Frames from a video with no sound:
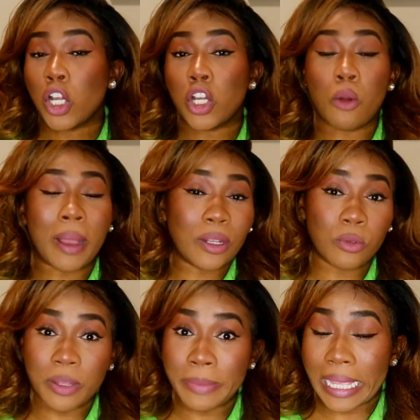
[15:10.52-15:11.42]
Nobody will
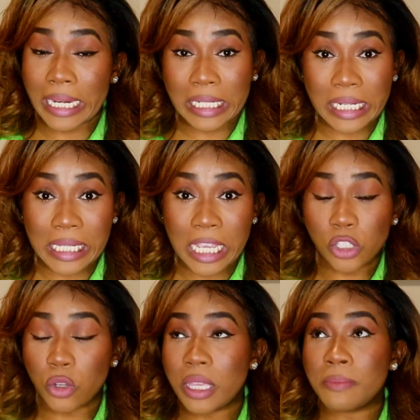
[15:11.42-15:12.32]
give me any
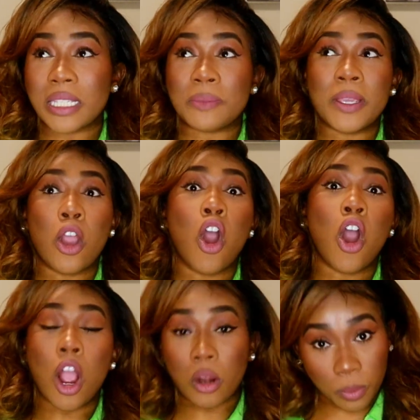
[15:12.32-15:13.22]
details. So he must be
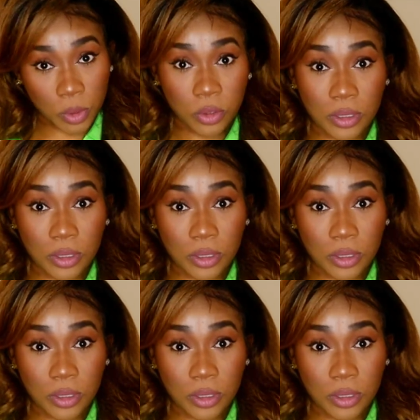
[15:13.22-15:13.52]
horrible.